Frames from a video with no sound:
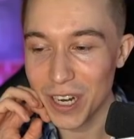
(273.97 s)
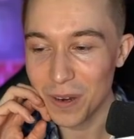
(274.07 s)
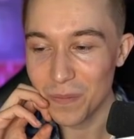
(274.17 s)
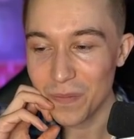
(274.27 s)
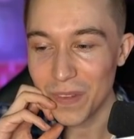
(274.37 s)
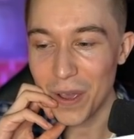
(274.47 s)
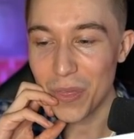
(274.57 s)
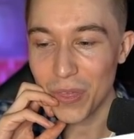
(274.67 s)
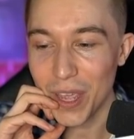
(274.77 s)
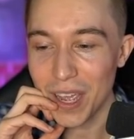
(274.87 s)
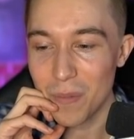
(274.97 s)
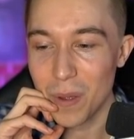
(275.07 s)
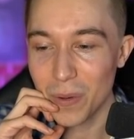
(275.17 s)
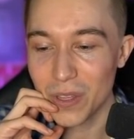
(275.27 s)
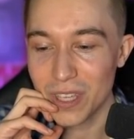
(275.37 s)
here, I think I'm
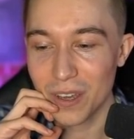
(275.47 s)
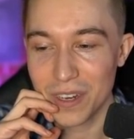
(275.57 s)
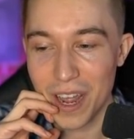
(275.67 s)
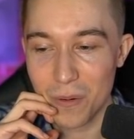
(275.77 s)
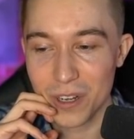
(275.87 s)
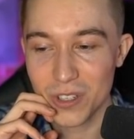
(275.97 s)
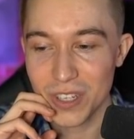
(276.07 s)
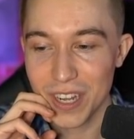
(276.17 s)
able to kill the Night Witch.